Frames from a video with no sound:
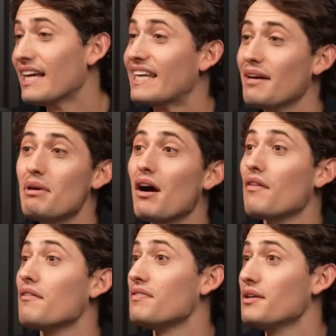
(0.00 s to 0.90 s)
get me on
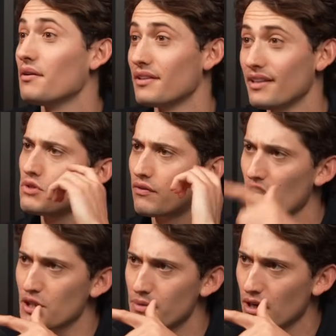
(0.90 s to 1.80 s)
the field. Your
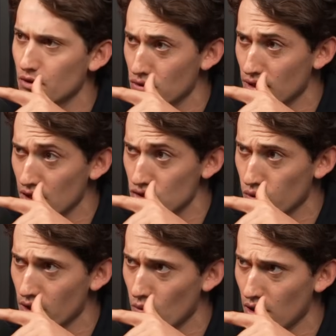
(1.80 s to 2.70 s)
freshman year,
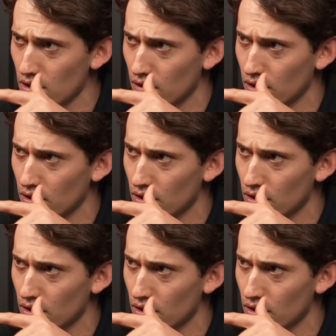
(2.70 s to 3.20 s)
2021 or?